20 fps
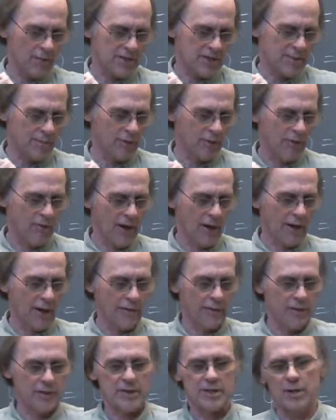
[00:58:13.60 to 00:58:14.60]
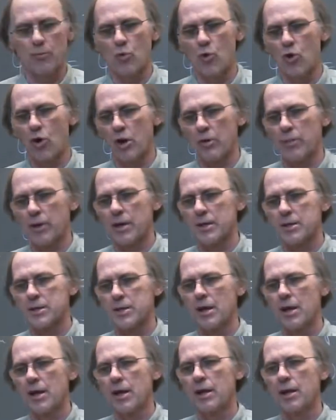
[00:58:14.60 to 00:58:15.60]
simplifying even some more,
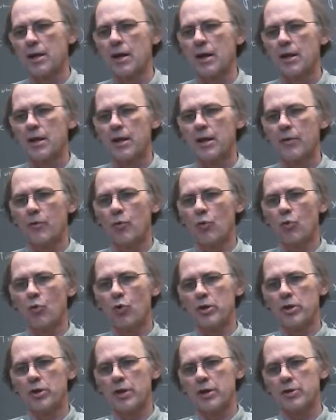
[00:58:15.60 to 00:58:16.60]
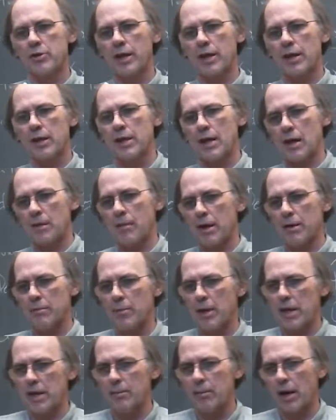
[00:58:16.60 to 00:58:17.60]
because the tricky thing about
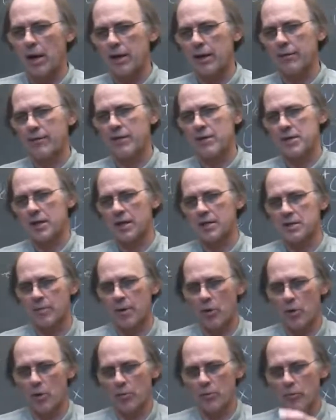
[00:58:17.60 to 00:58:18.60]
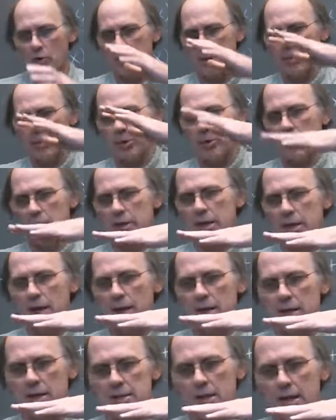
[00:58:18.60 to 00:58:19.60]
many body physics, about what people are doing then,
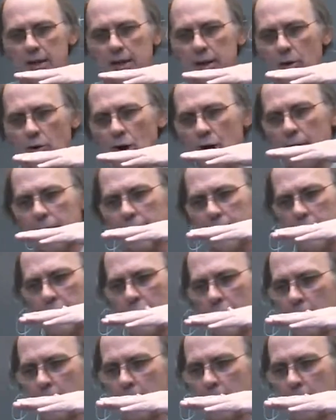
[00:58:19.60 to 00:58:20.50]
is that they're often